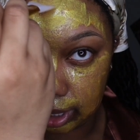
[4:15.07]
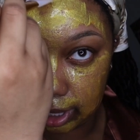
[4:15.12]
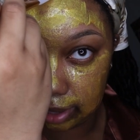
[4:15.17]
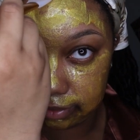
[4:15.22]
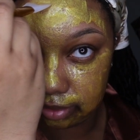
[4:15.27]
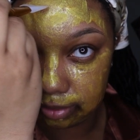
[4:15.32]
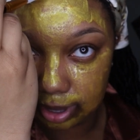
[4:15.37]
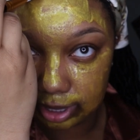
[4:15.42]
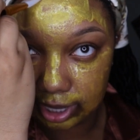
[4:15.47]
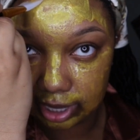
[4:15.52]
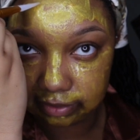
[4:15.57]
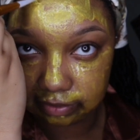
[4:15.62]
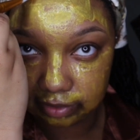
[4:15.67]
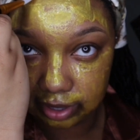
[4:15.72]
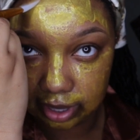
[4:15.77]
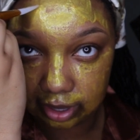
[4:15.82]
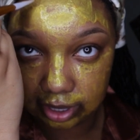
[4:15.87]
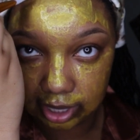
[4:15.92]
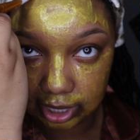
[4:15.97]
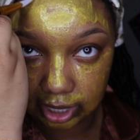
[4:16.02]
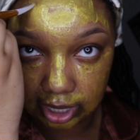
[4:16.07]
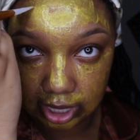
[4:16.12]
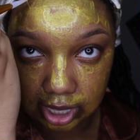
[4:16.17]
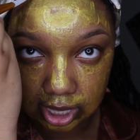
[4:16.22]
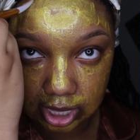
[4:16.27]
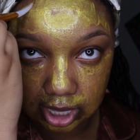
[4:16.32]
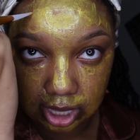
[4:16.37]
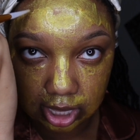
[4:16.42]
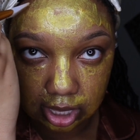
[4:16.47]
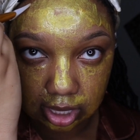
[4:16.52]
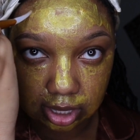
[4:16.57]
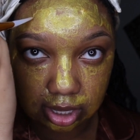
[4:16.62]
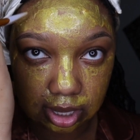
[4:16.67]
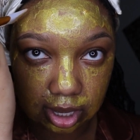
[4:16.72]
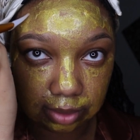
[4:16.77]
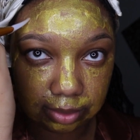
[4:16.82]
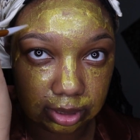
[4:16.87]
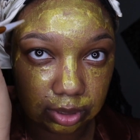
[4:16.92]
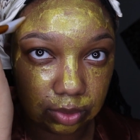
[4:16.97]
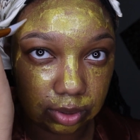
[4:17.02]
that I have in my life now, like, they're
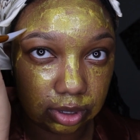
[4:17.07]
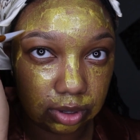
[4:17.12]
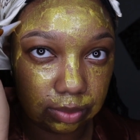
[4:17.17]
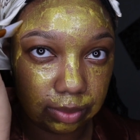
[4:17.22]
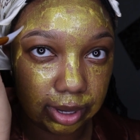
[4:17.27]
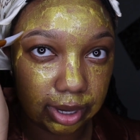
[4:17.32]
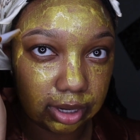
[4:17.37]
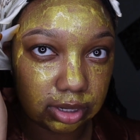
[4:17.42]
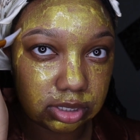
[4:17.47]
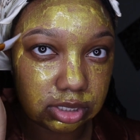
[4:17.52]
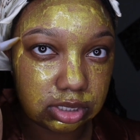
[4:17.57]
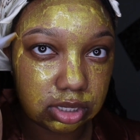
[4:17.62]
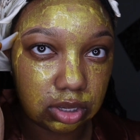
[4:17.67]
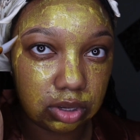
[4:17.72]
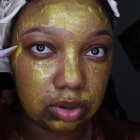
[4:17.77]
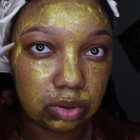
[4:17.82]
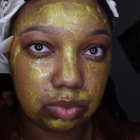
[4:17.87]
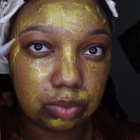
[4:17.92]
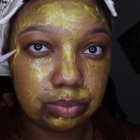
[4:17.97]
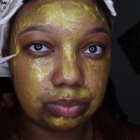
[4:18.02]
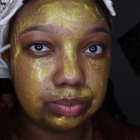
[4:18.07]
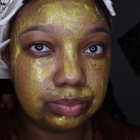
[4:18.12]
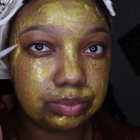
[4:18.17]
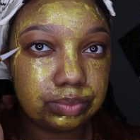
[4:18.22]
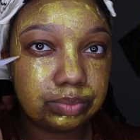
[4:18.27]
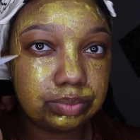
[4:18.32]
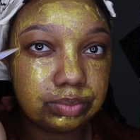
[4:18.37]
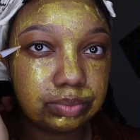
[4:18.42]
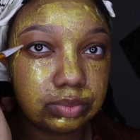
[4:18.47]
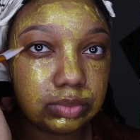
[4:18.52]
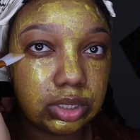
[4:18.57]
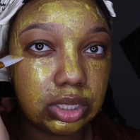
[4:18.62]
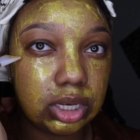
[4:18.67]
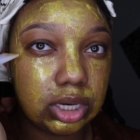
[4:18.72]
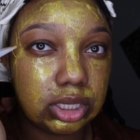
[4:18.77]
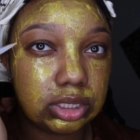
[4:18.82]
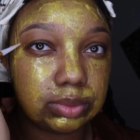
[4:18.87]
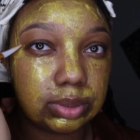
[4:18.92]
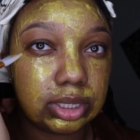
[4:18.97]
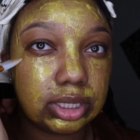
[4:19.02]
not really going nowhere. So
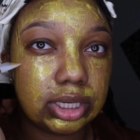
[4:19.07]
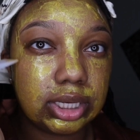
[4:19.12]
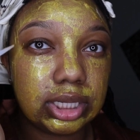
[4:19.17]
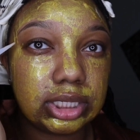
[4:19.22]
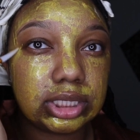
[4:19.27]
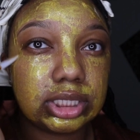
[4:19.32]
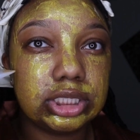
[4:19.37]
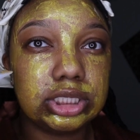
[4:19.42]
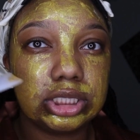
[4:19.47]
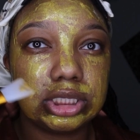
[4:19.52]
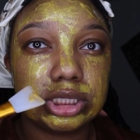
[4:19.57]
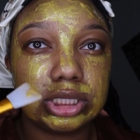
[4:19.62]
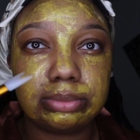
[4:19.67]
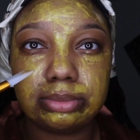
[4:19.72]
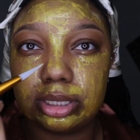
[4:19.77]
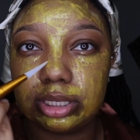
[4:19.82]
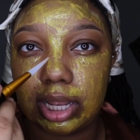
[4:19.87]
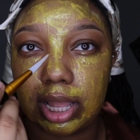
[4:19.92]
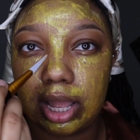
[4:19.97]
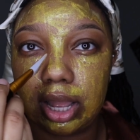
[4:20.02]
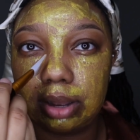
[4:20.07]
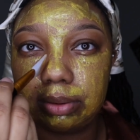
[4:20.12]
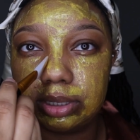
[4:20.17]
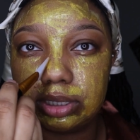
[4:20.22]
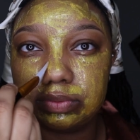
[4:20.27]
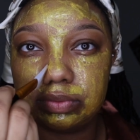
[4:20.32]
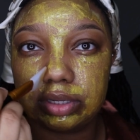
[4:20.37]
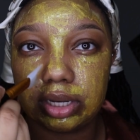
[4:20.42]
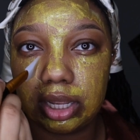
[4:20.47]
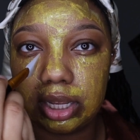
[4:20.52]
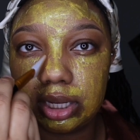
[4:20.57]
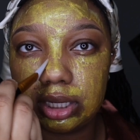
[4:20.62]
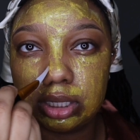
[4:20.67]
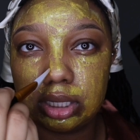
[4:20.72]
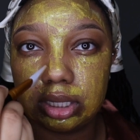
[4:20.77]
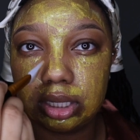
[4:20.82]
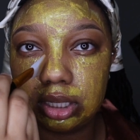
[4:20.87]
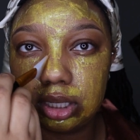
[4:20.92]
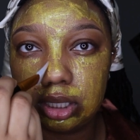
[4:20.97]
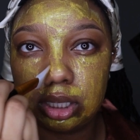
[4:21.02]
it is what it is. It's just something that I always feel like
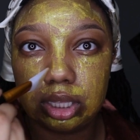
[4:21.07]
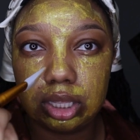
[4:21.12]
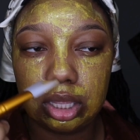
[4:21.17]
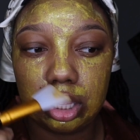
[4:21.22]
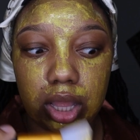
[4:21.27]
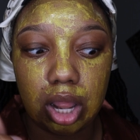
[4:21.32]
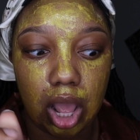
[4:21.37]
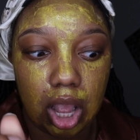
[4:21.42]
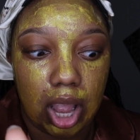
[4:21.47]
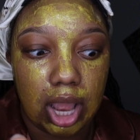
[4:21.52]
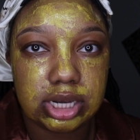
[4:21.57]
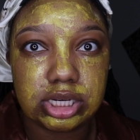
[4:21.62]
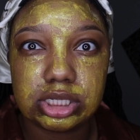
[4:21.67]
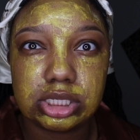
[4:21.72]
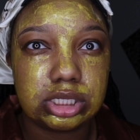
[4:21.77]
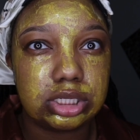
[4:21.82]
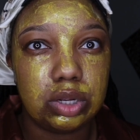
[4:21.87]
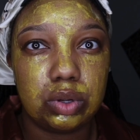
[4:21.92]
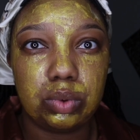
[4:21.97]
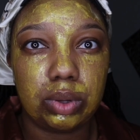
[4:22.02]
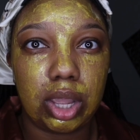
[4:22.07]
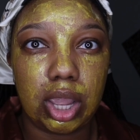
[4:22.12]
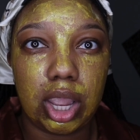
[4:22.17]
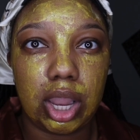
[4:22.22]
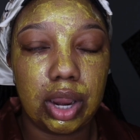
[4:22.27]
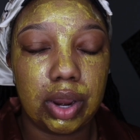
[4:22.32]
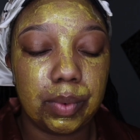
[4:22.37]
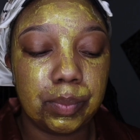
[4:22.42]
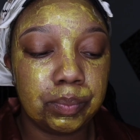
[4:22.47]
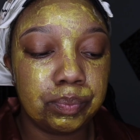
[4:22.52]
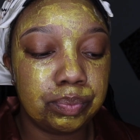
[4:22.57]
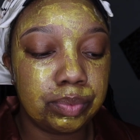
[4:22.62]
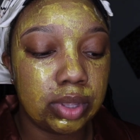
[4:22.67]
I just don't care,